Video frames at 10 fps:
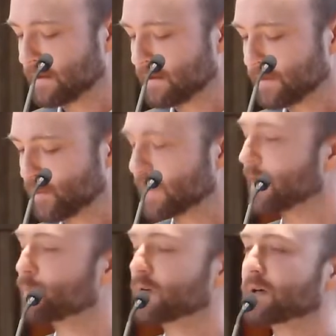But when
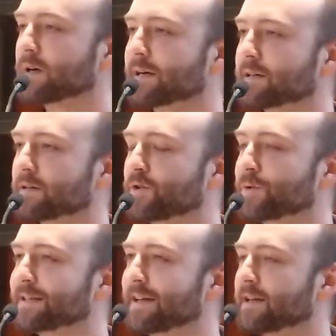I'm working
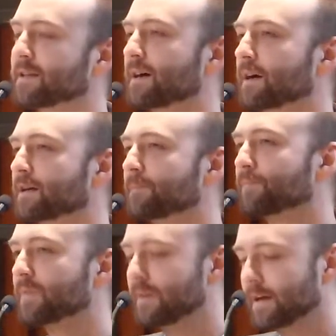to a deadline,
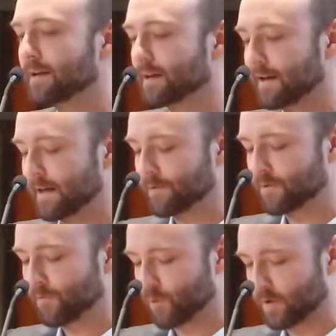then I have
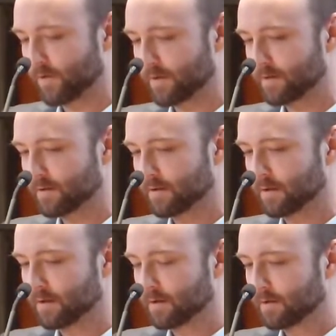to force it,
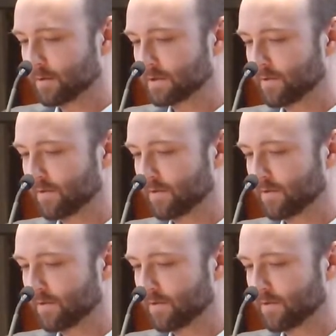which is